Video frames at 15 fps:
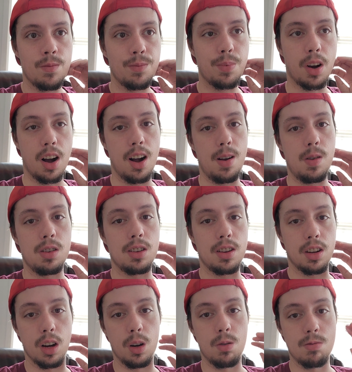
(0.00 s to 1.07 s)
But, you
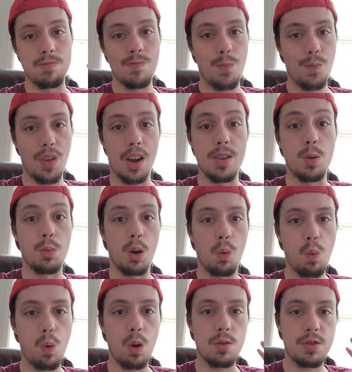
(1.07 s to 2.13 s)
know, I did my
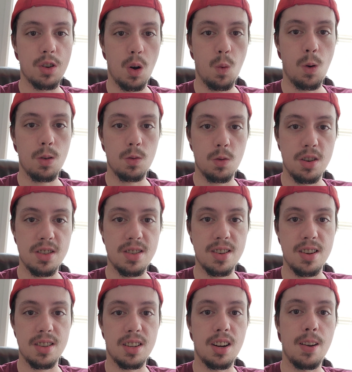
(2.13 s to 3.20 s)
warm salt water
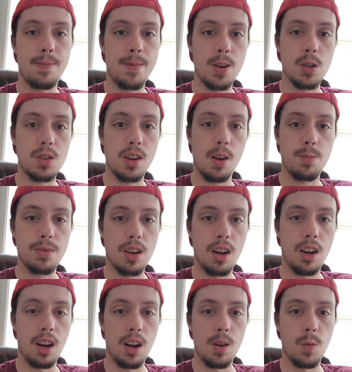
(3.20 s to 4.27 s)
rinses, and I finished up
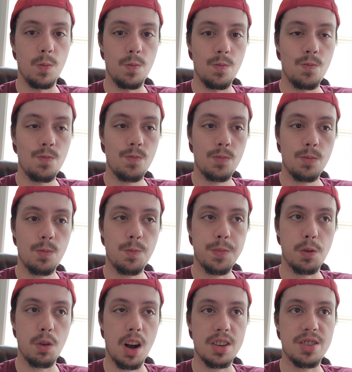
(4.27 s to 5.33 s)
the
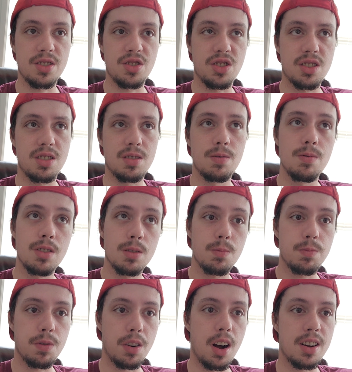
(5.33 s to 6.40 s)
peroxide
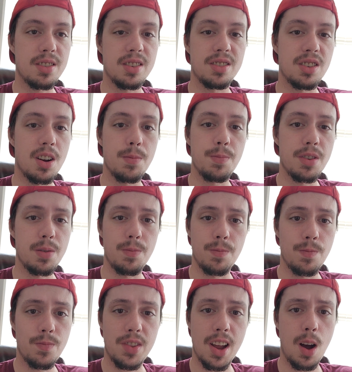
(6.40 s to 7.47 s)

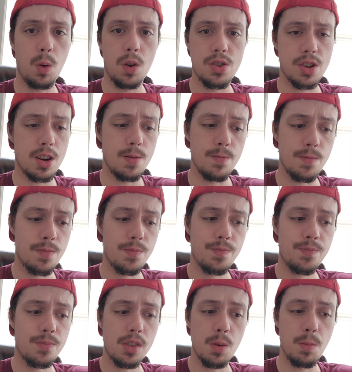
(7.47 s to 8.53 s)
that was
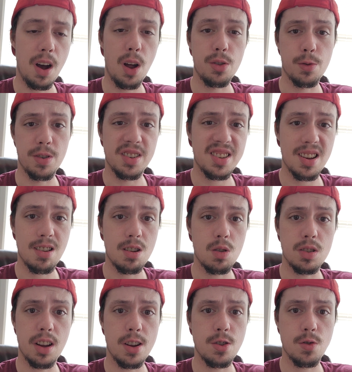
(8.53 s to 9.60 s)
mouth rinse
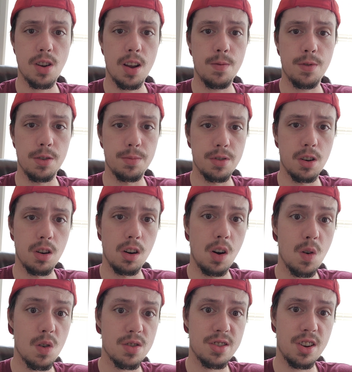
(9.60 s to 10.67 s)
that you get from your
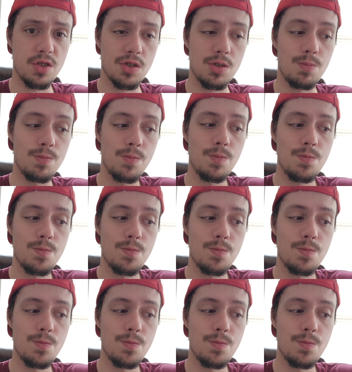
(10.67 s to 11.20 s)
oral surgeon.